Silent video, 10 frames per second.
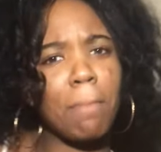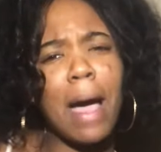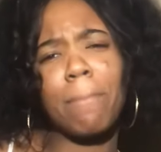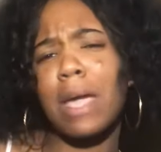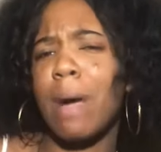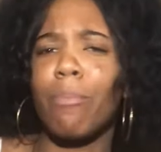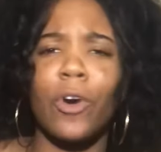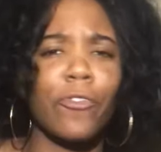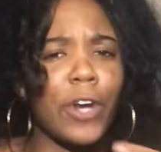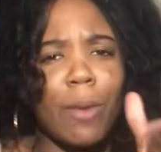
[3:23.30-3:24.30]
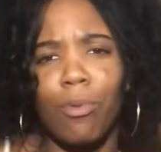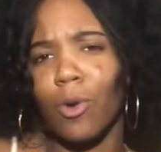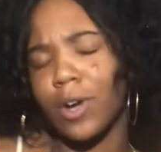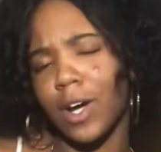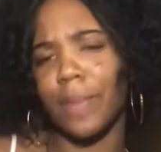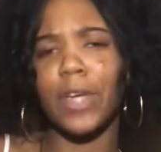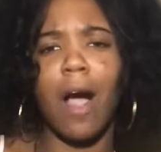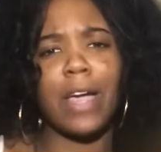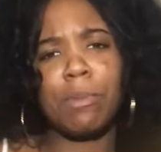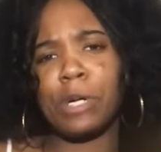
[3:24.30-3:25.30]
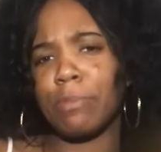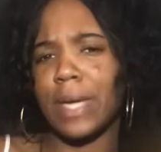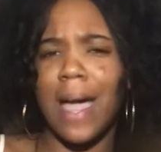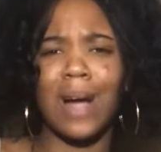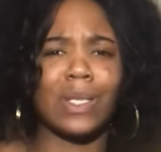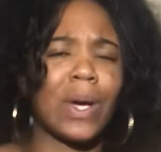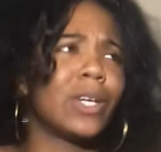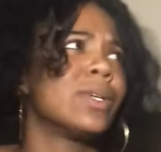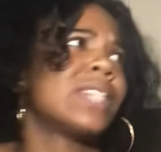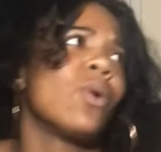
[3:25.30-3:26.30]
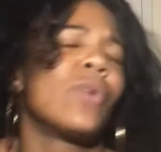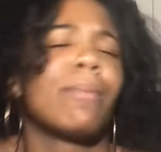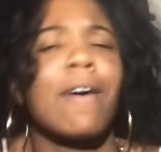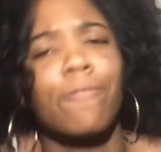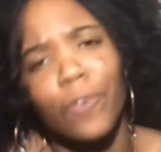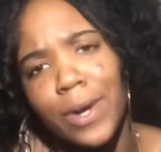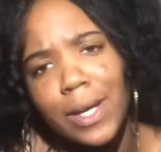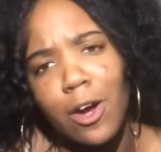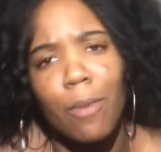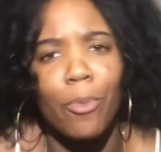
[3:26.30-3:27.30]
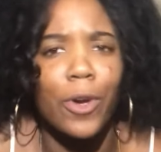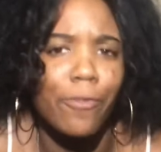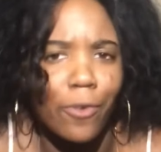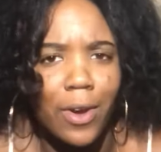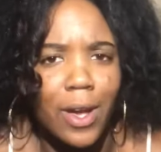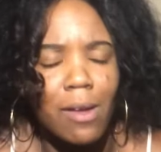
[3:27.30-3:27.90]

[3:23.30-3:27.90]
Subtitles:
me and my boyfriend had broke up. Y'all, he put me out, so I had to go stay with one of my friends and her boyfriend